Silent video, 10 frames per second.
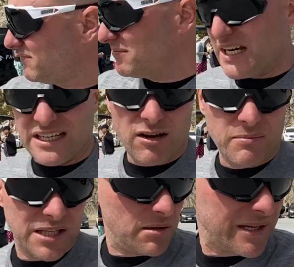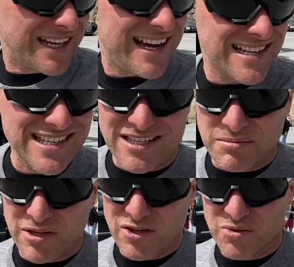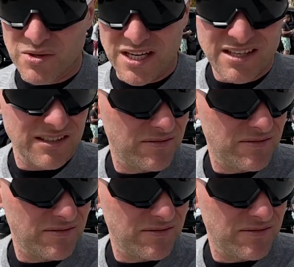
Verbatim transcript: mate, I'm a little bit car sick, to be honest with you.